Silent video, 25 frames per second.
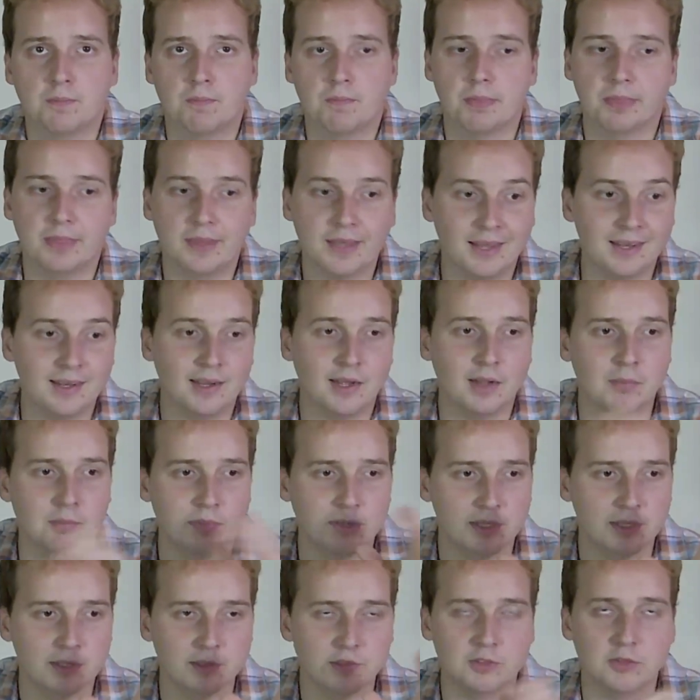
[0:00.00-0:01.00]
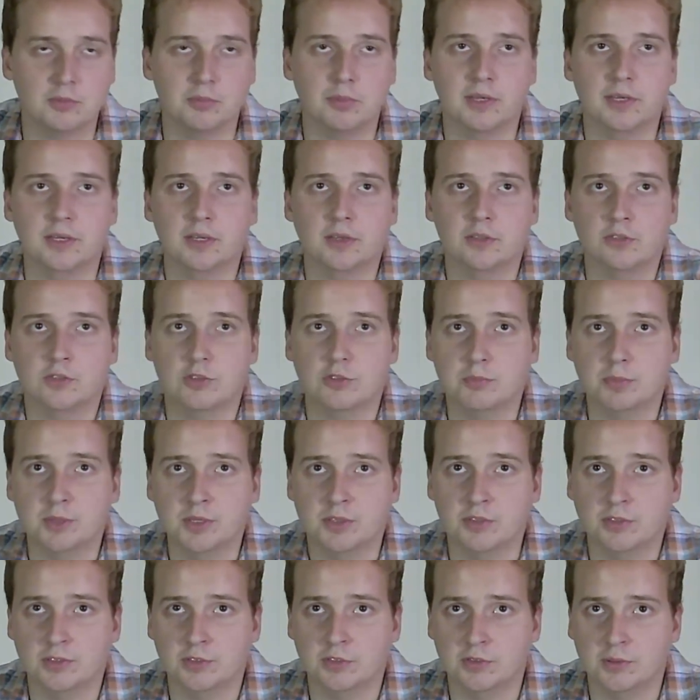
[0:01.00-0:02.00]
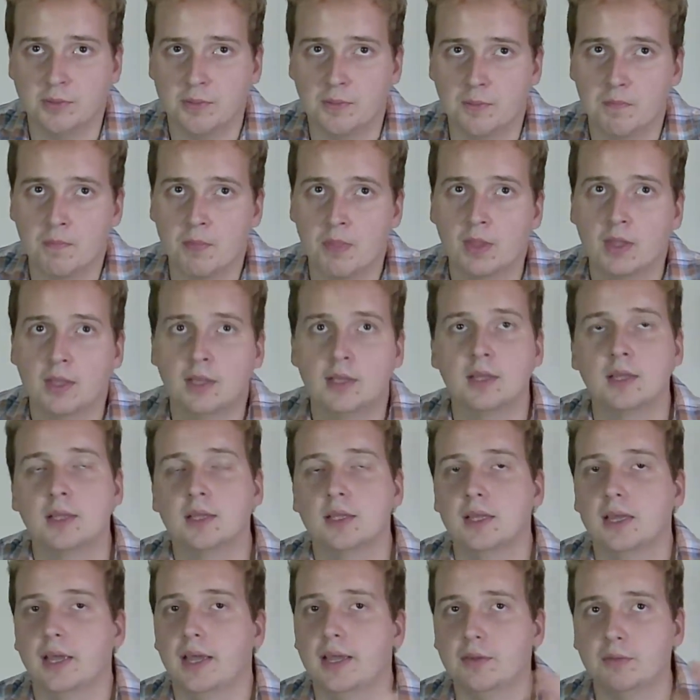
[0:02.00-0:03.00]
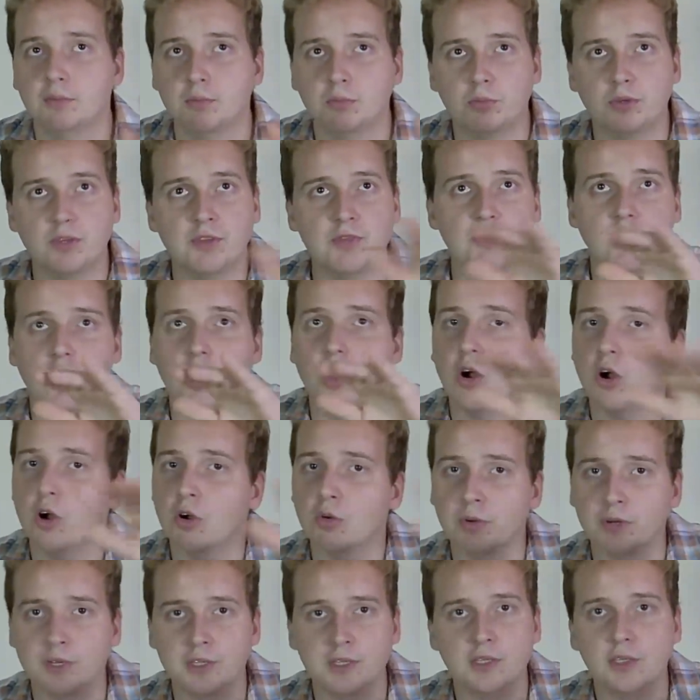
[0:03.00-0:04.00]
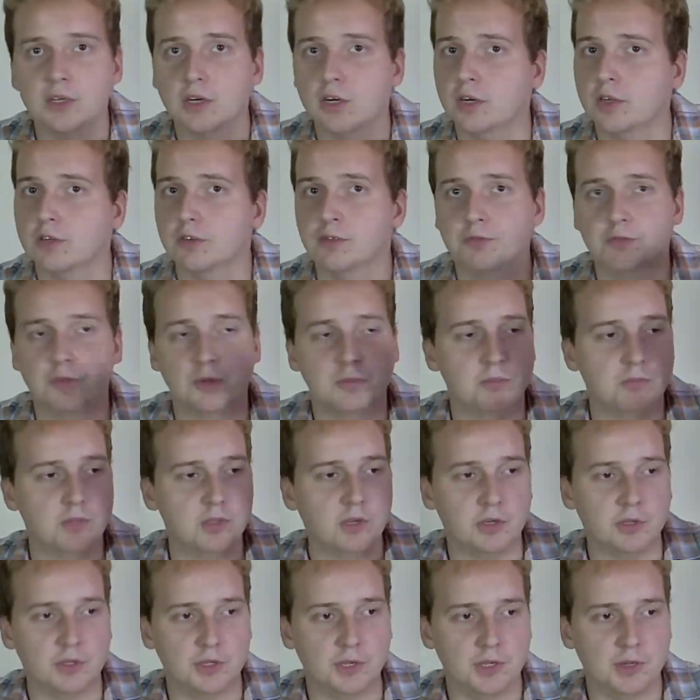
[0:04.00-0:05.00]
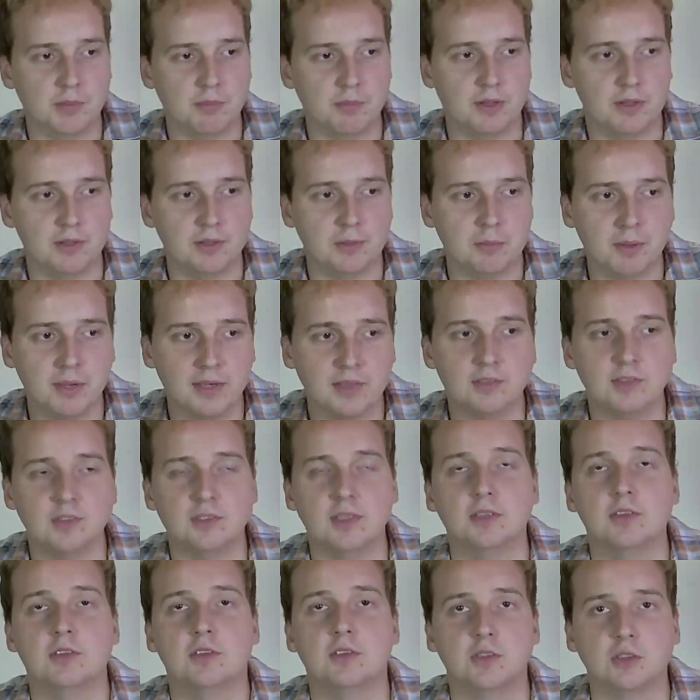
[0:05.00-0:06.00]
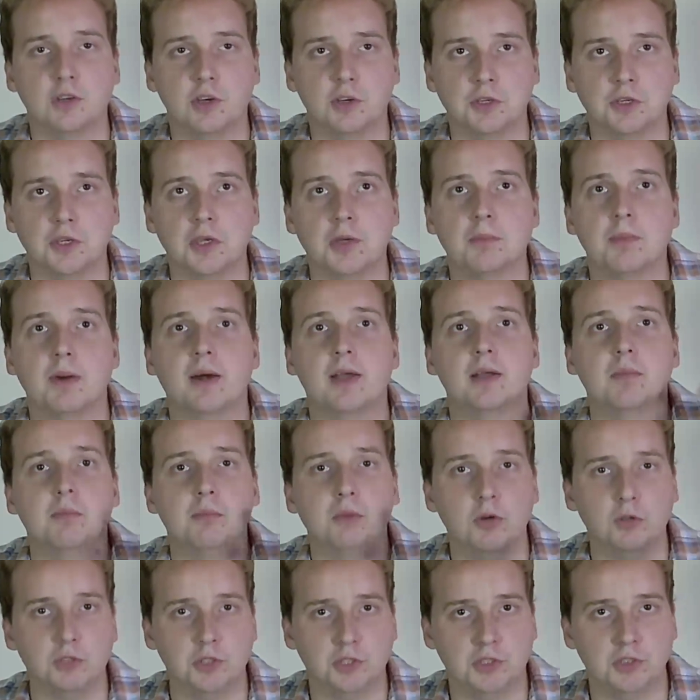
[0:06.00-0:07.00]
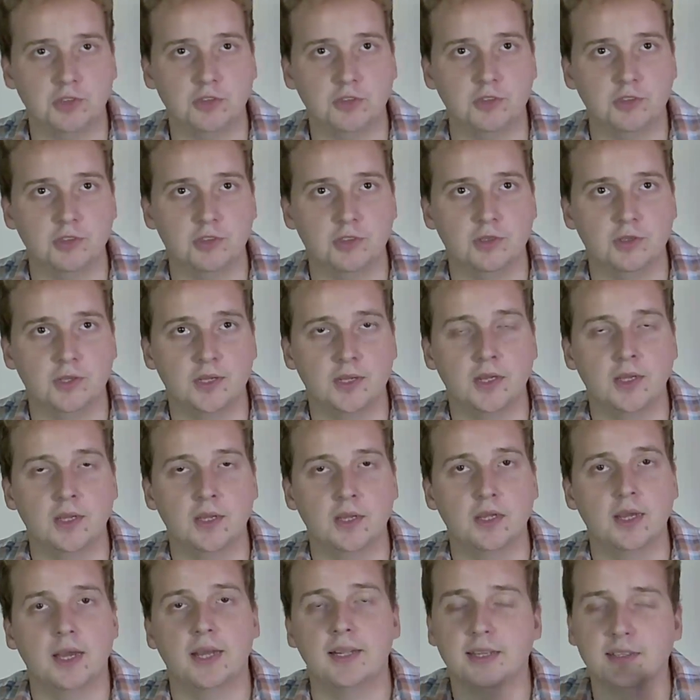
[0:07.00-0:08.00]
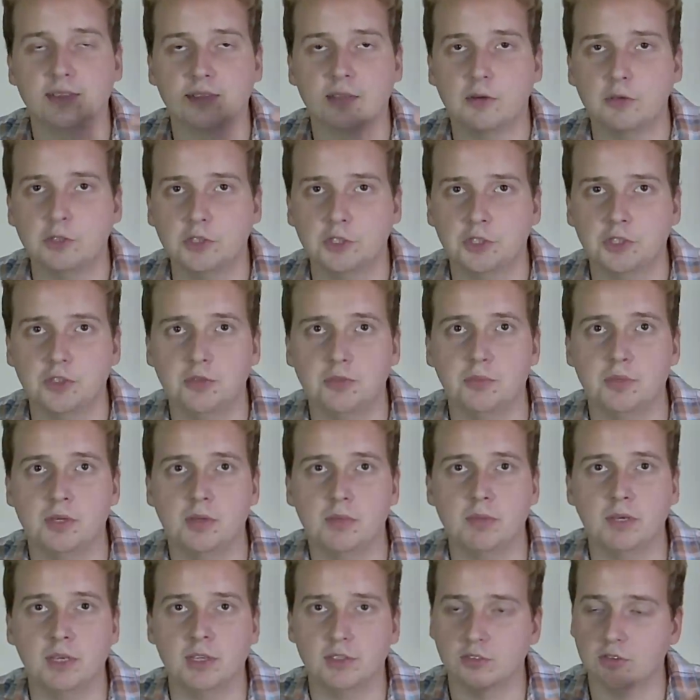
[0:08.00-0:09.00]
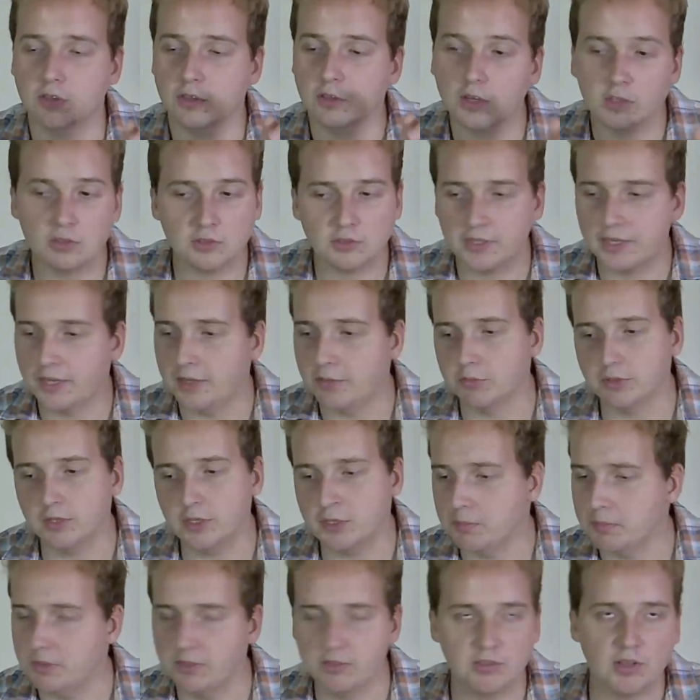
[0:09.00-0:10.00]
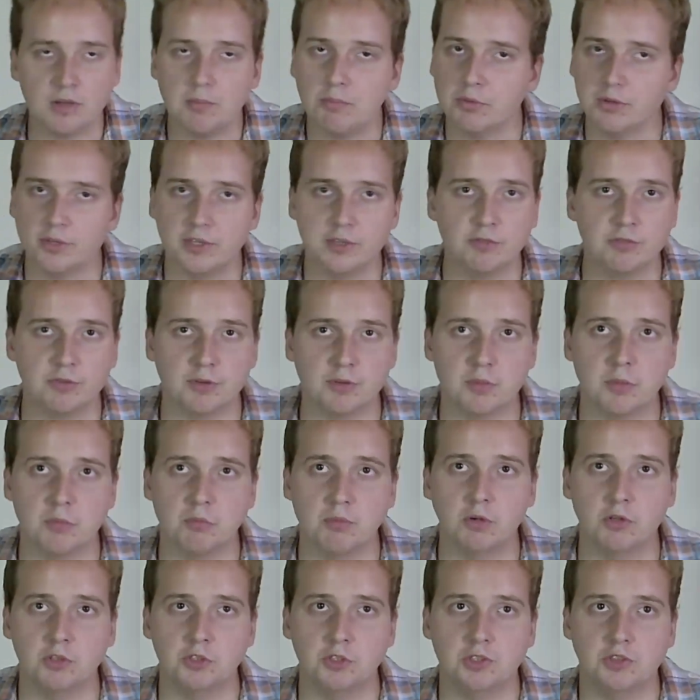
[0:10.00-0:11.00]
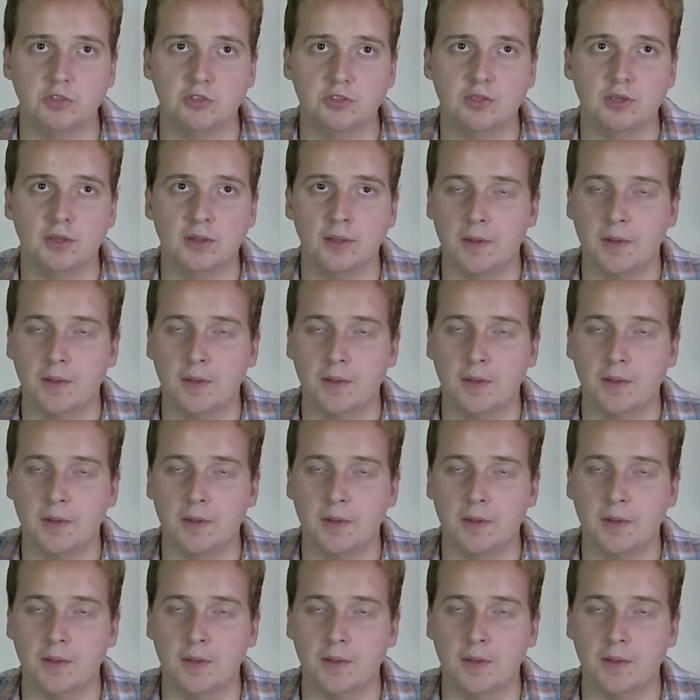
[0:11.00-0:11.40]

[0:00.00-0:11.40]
not on being in somebody else's business. And we've already gone from talking about the mindset to talking about emotions. And that's how it should be, because thoughts can't really be separated from emotions.